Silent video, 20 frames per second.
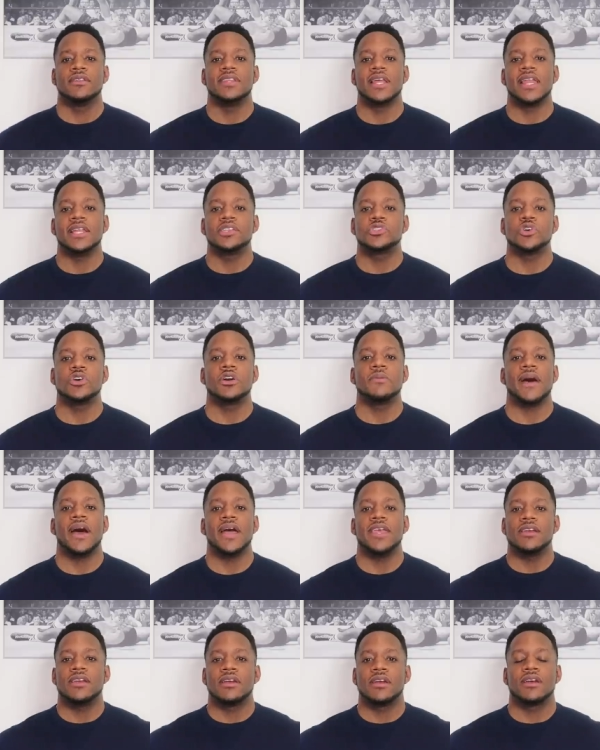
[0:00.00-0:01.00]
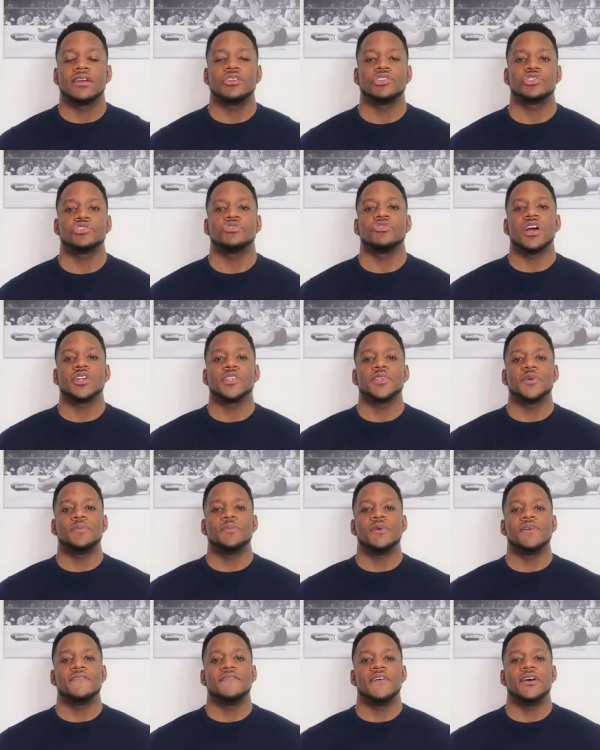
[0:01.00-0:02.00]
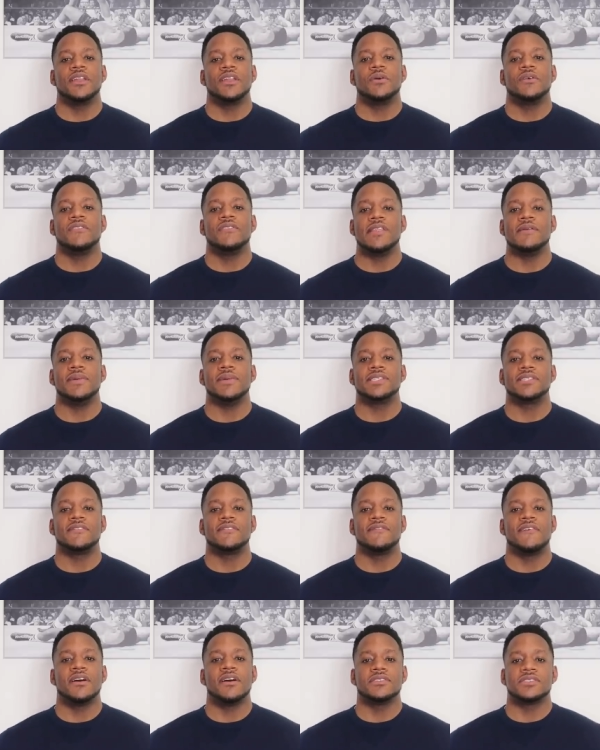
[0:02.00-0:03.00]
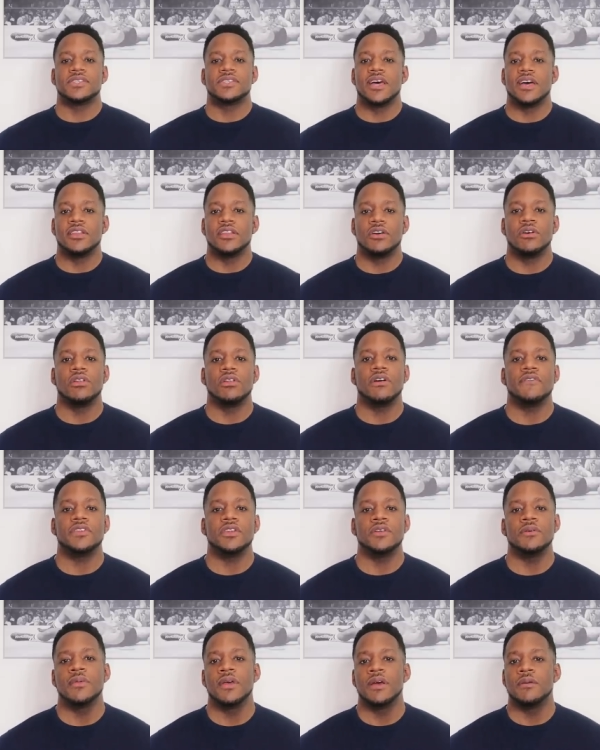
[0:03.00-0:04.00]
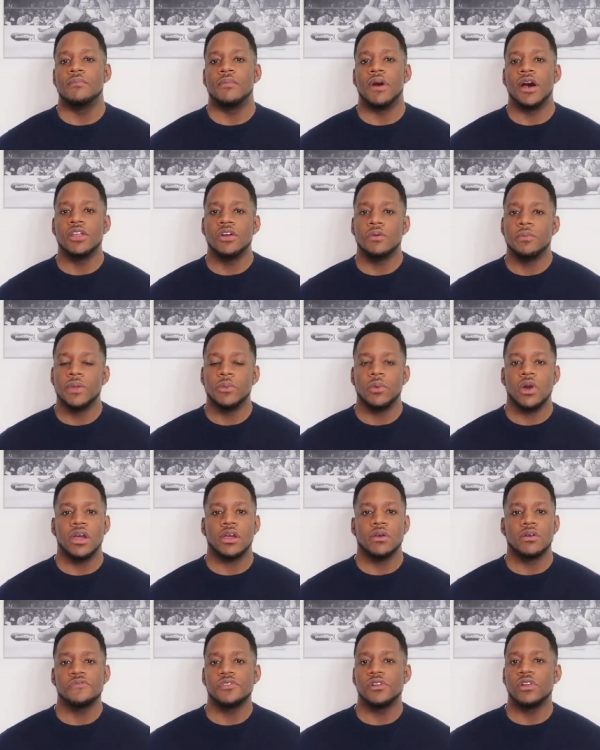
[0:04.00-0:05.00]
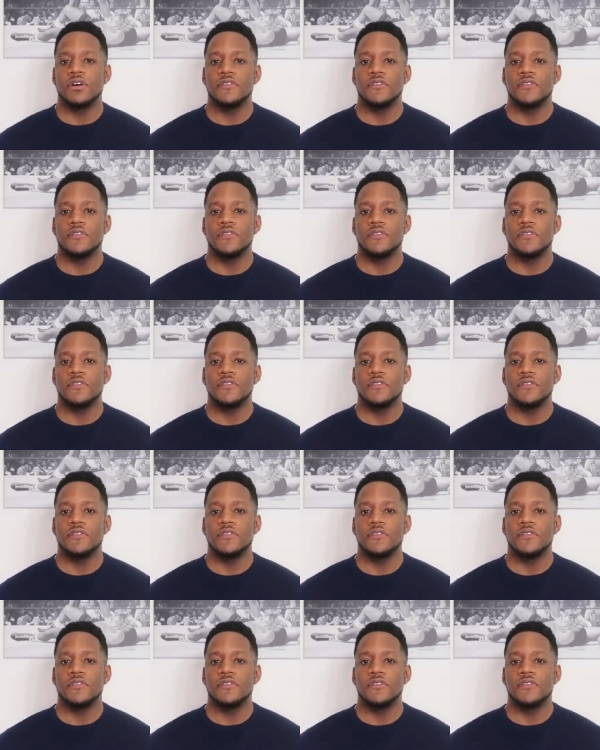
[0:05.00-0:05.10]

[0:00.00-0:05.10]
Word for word: Now let's talk about how you can construct your portfolio with limited funds. Now I know a lot of you might not be working with